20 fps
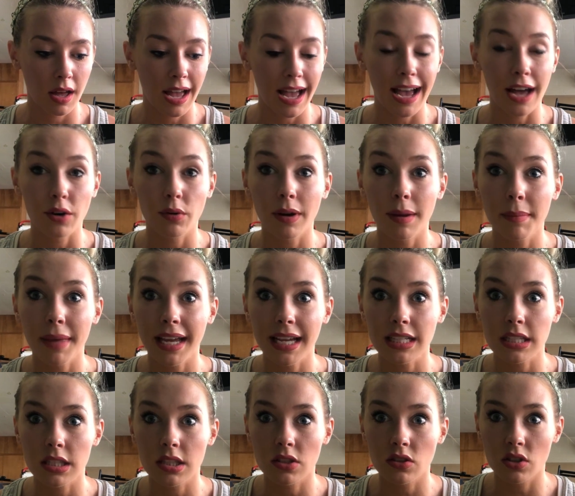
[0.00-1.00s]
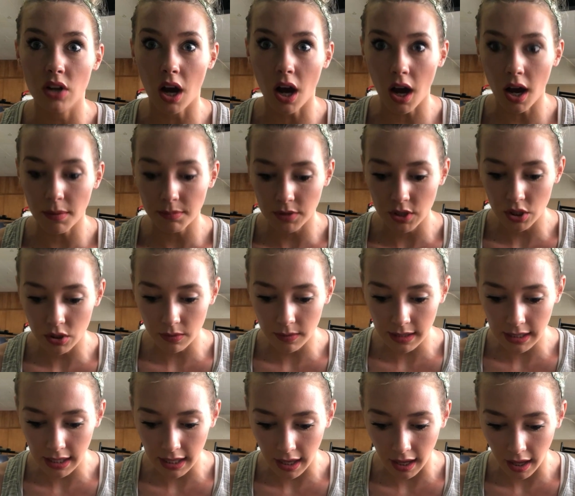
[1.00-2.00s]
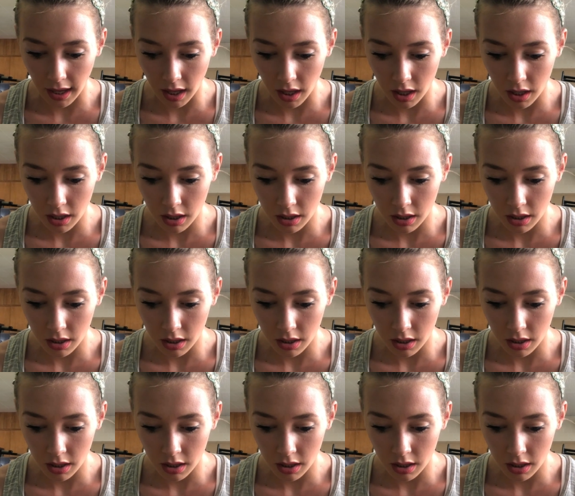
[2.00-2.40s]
How do I make it stop doing it?